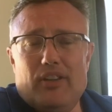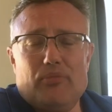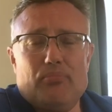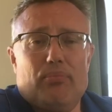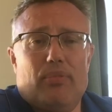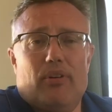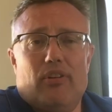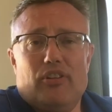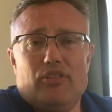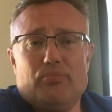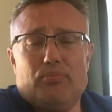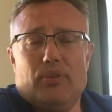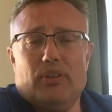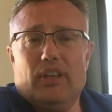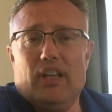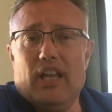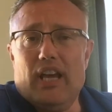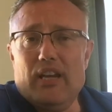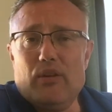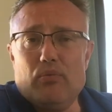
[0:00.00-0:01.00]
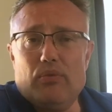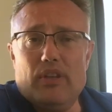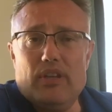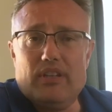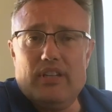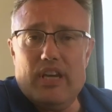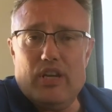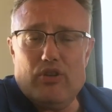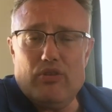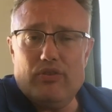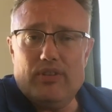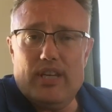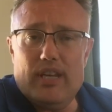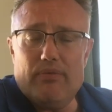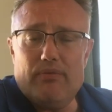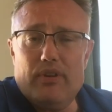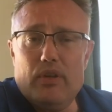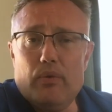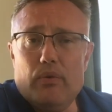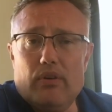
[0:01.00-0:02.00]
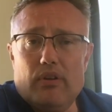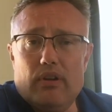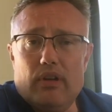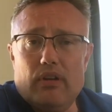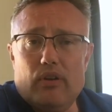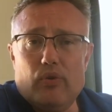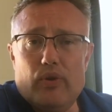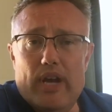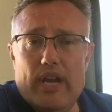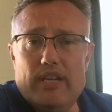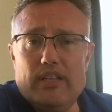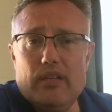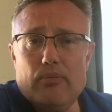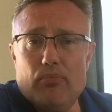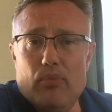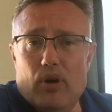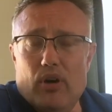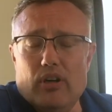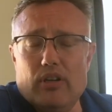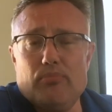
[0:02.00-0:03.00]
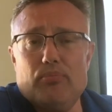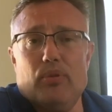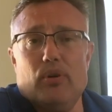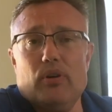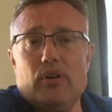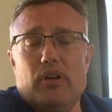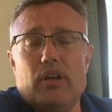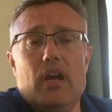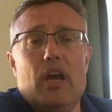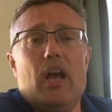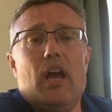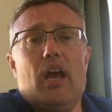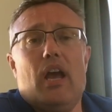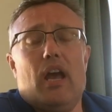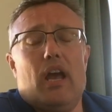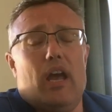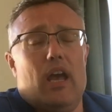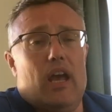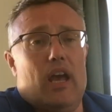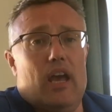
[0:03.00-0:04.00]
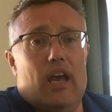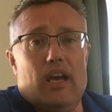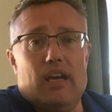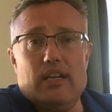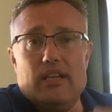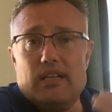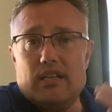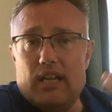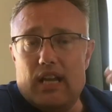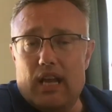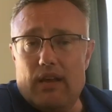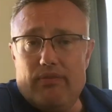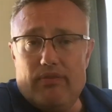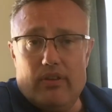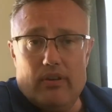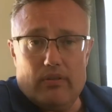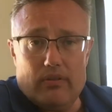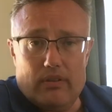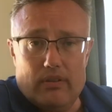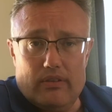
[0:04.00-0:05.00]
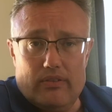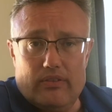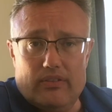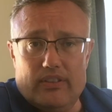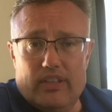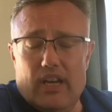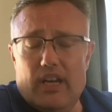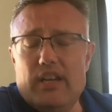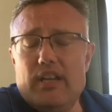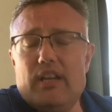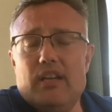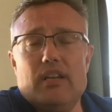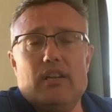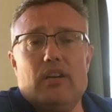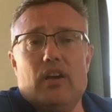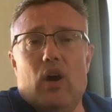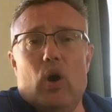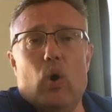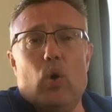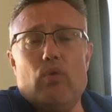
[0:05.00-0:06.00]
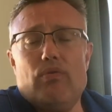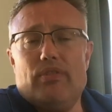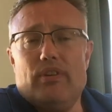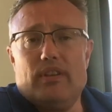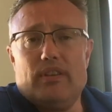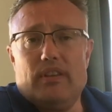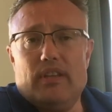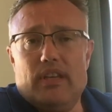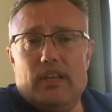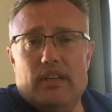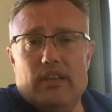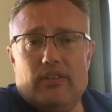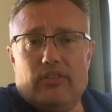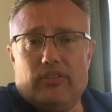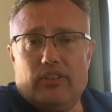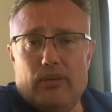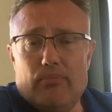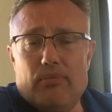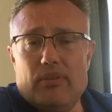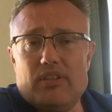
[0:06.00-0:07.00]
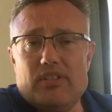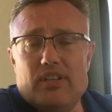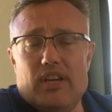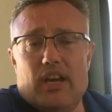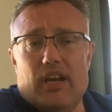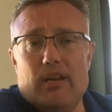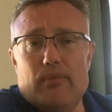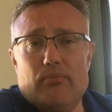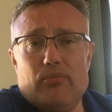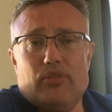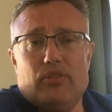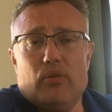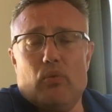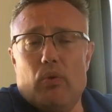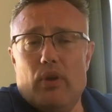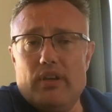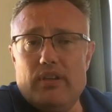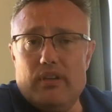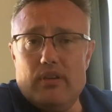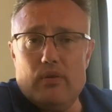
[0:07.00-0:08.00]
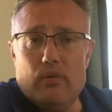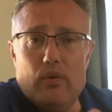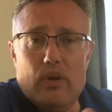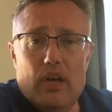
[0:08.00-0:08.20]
possible light when the teacher's giving you a grade in the Markbook. And if you're studying over the summertime, so when you